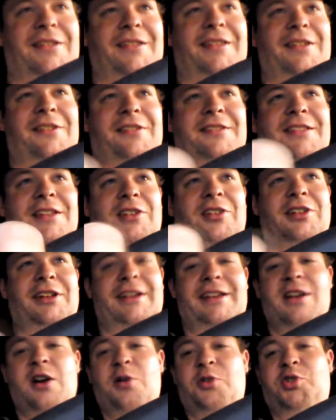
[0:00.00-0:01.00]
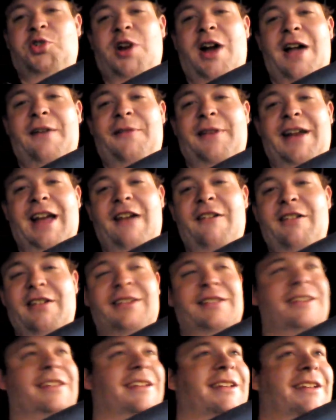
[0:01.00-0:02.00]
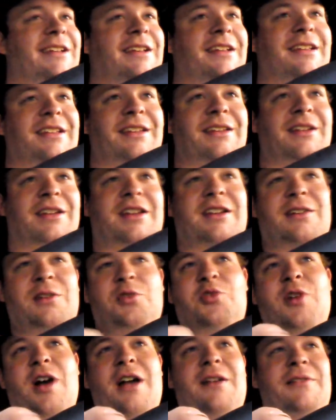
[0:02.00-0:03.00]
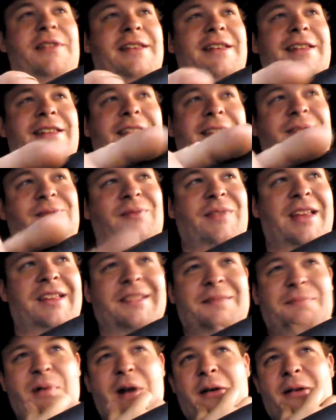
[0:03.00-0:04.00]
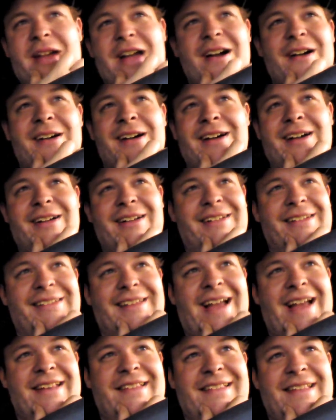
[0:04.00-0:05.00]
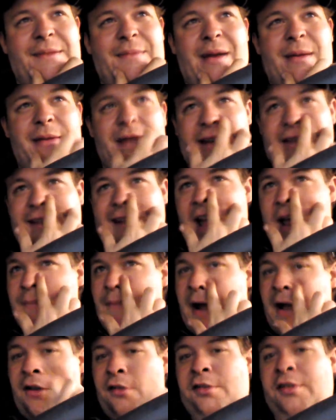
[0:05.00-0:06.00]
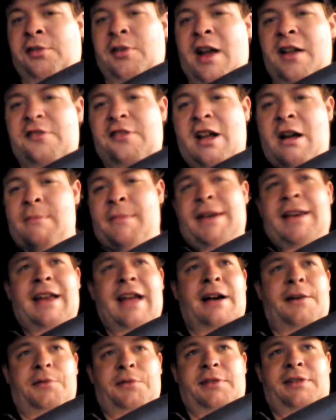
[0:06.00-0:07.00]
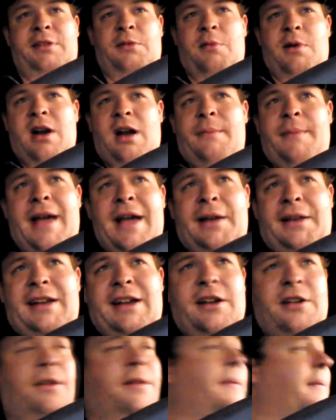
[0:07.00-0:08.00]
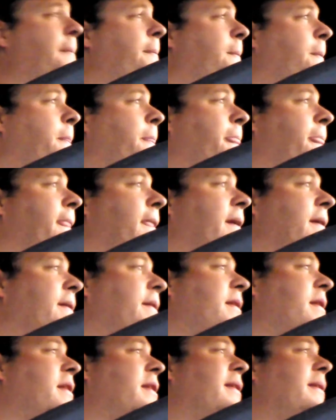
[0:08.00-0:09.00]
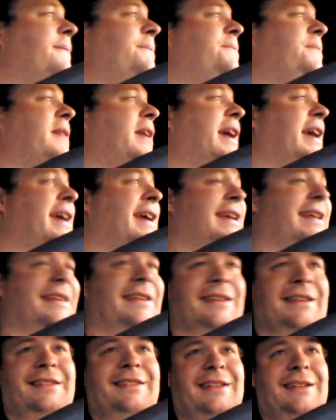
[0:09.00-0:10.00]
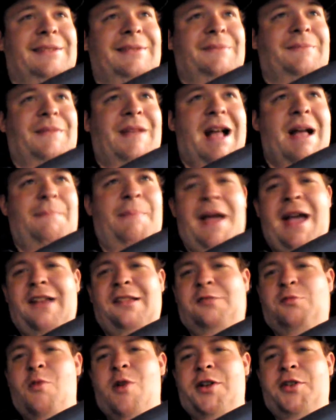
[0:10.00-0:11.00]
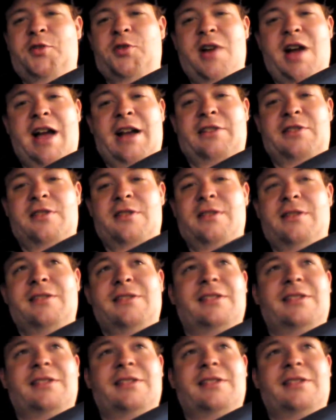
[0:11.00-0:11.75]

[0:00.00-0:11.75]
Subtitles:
There's literally no traffic. I'm driving. It's probably I'd say maybe a 10-mile stretch coming down to where I'm at here, and I passed one tractor.